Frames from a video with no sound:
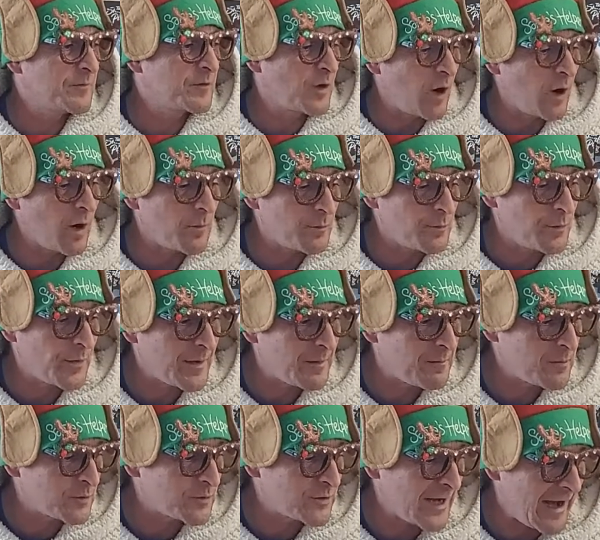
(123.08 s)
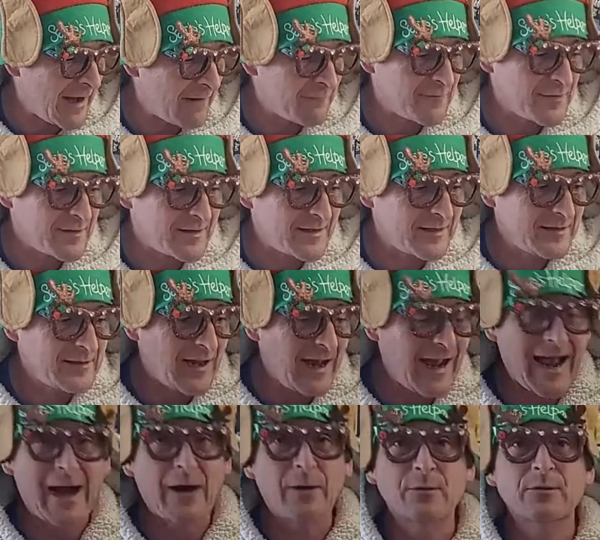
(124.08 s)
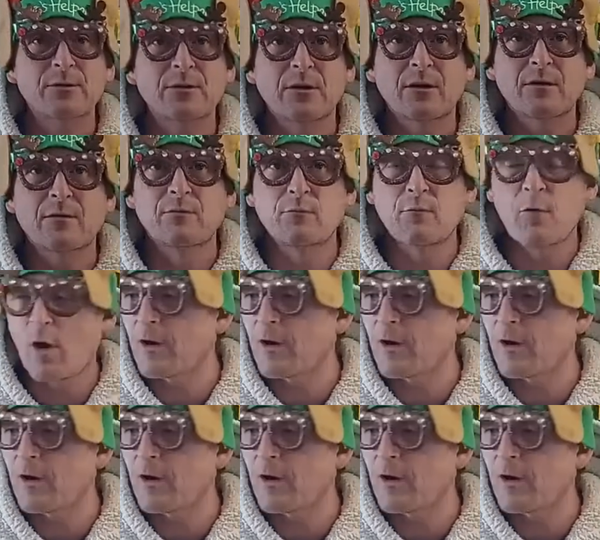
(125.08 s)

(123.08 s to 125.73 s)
We've got pretty much everything out and